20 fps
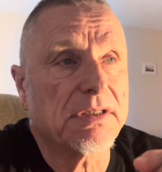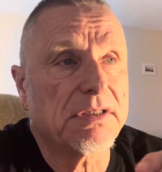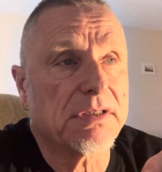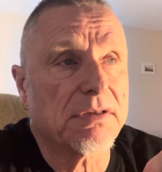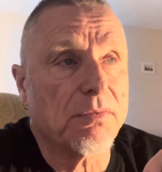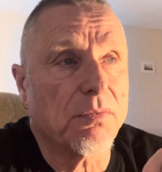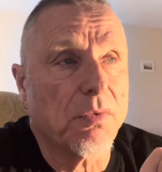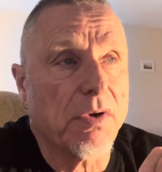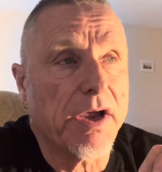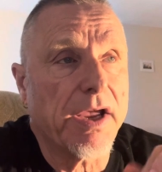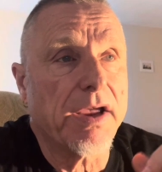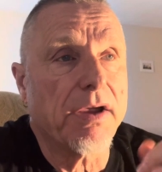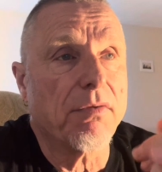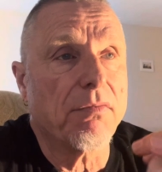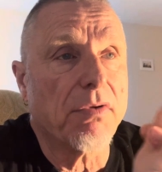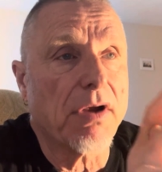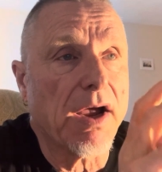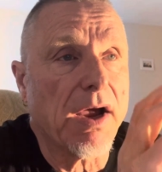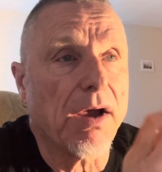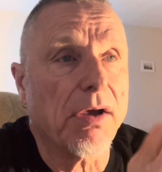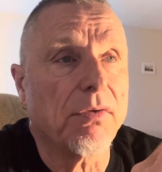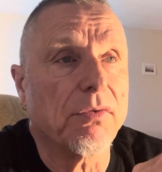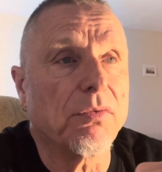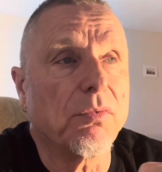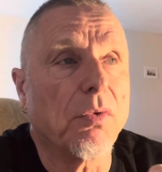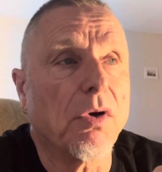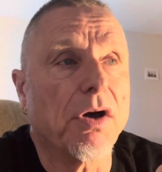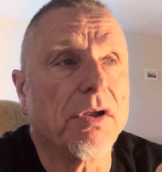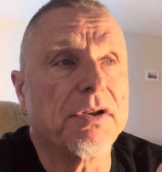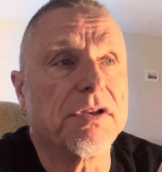a way around
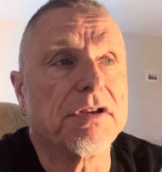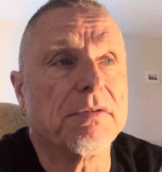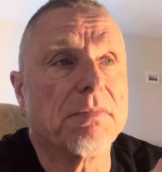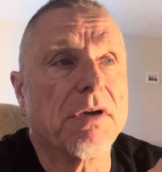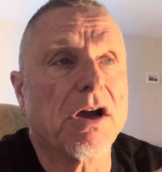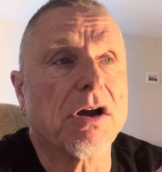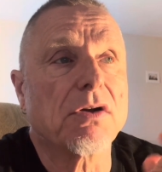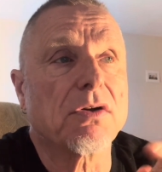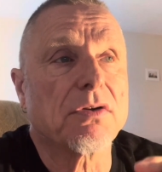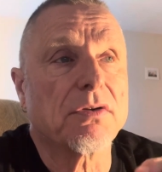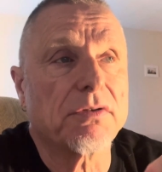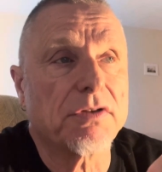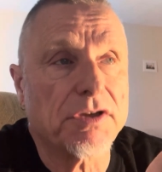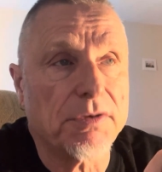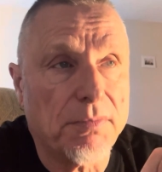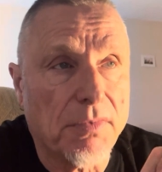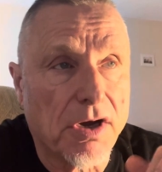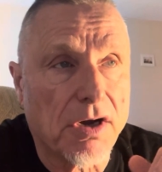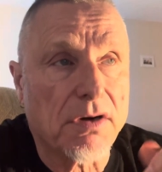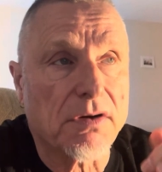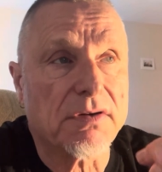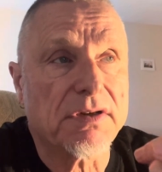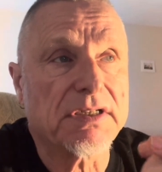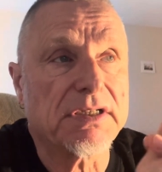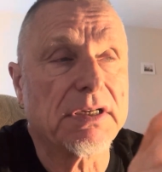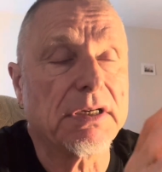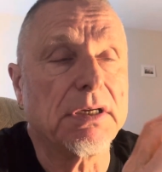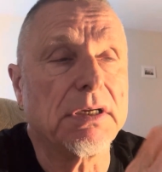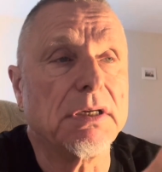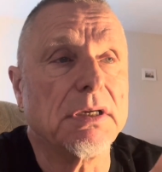what
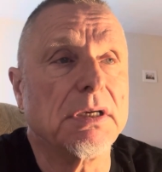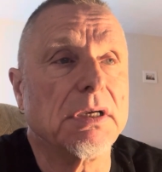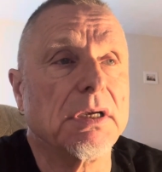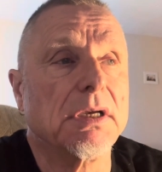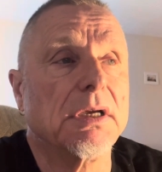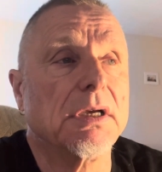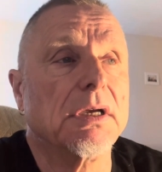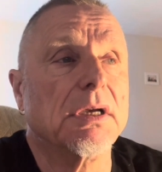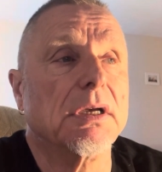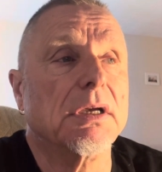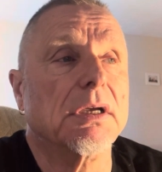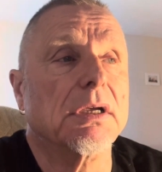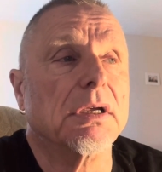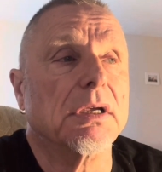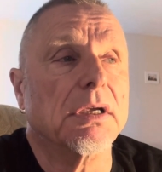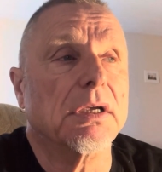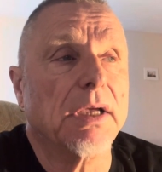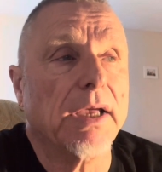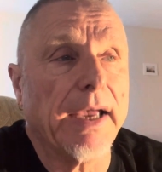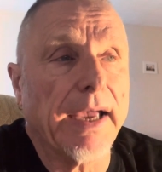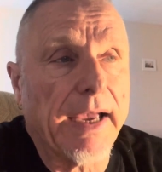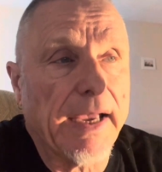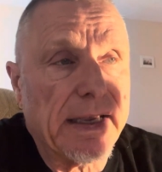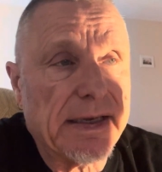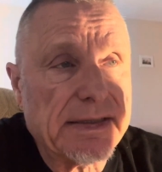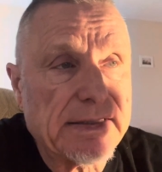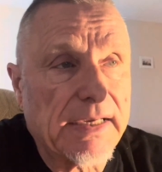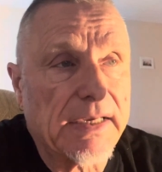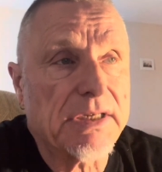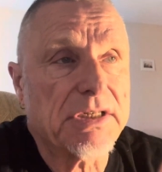democracy
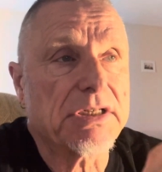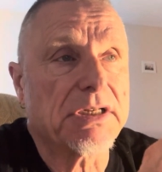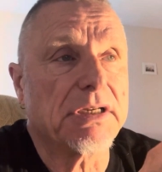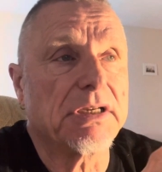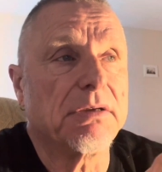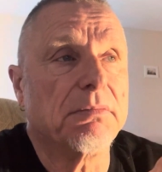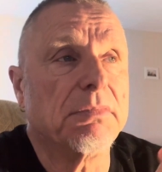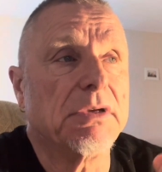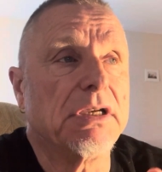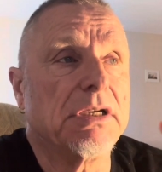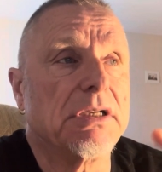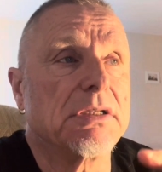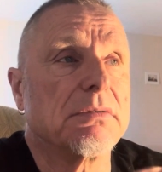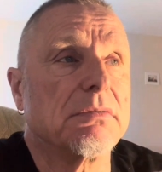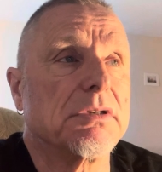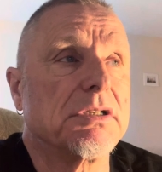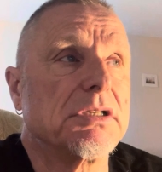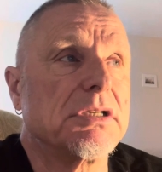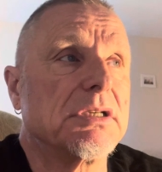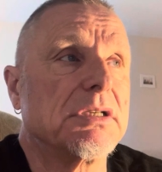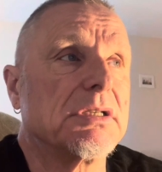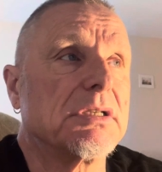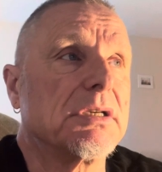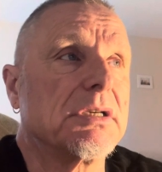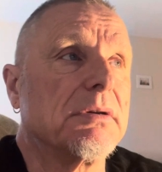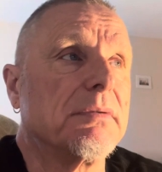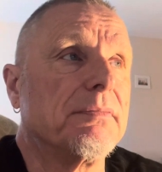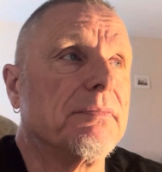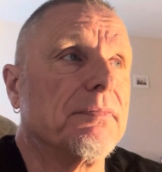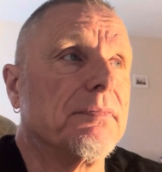essentially means, which is
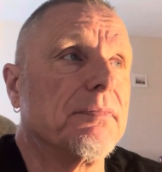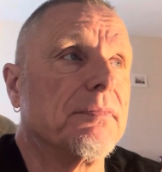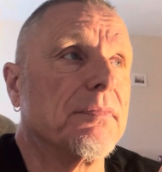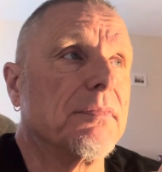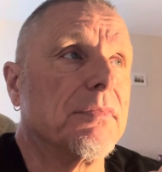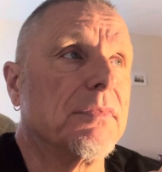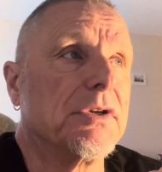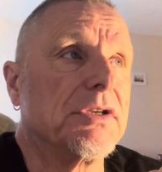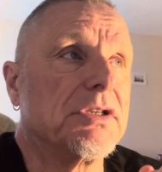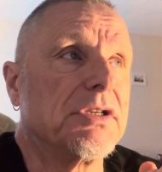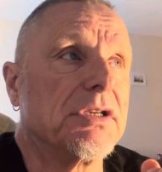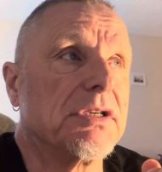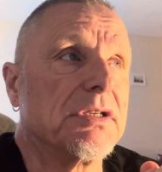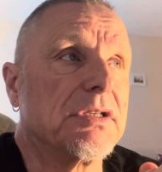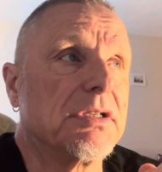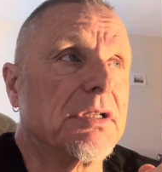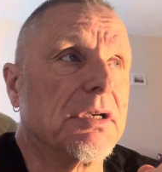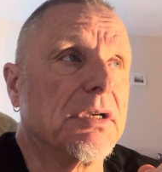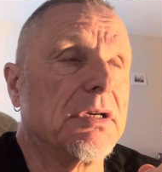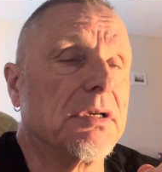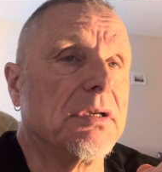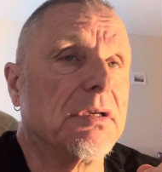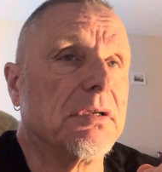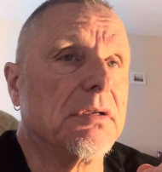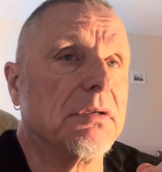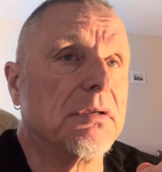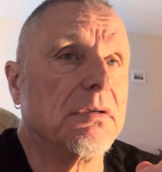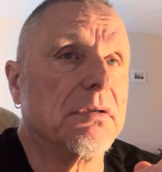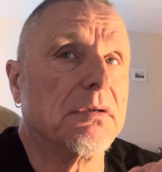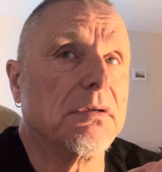that
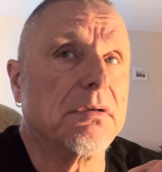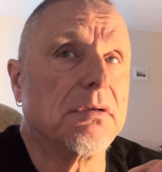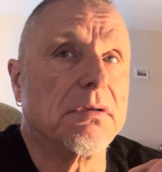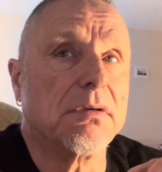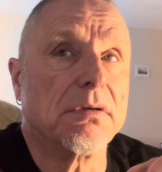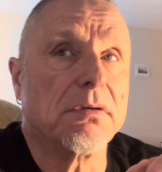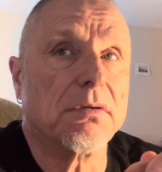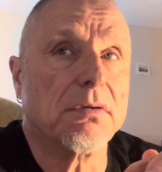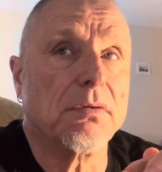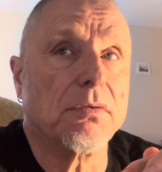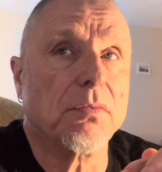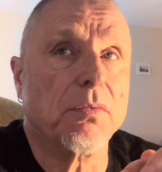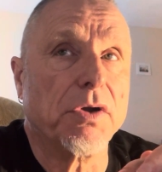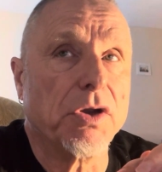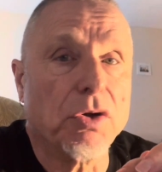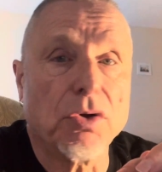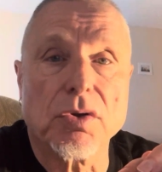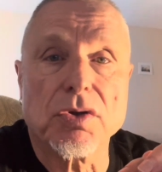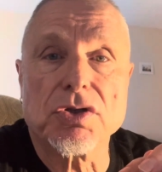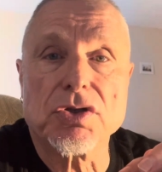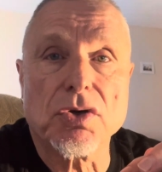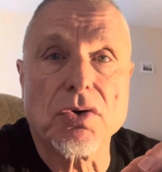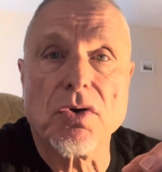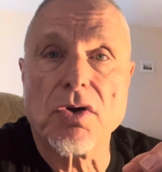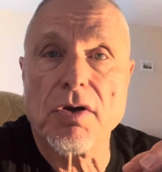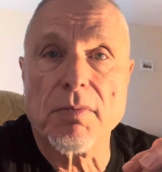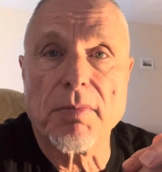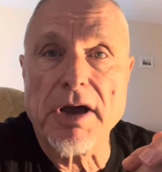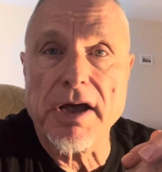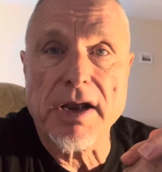we all
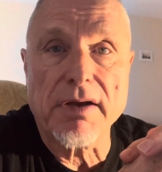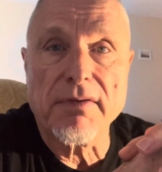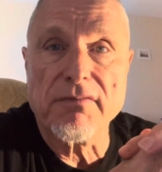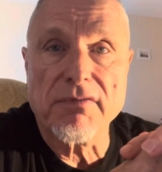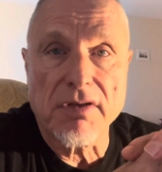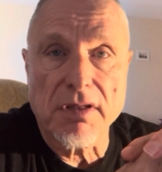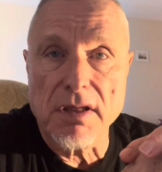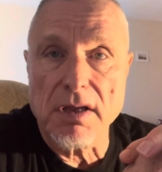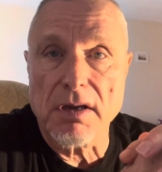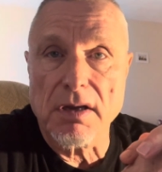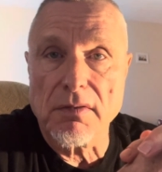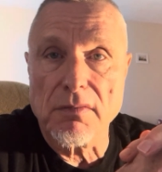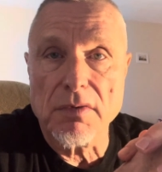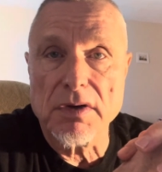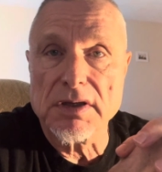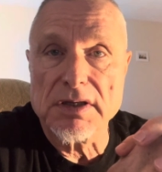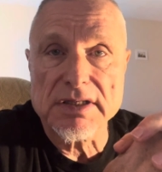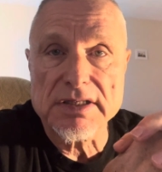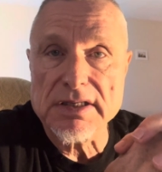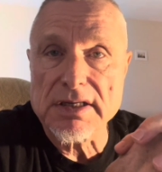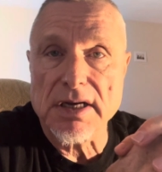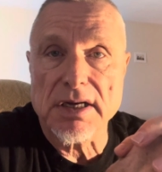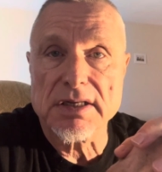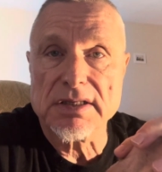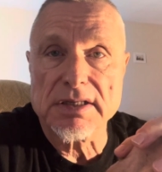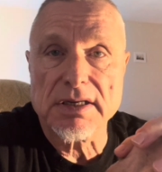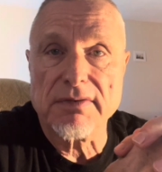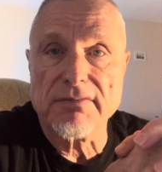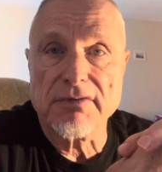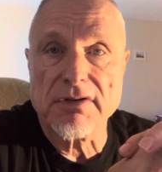talk about everything, we
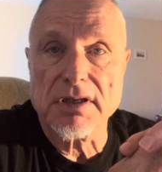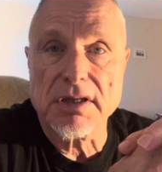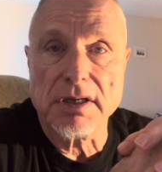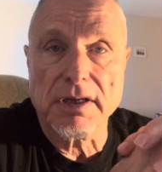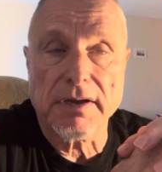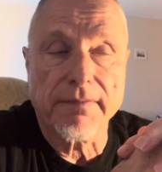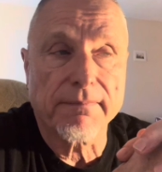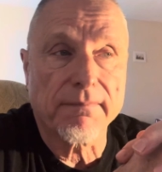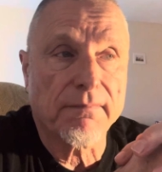discuss everything.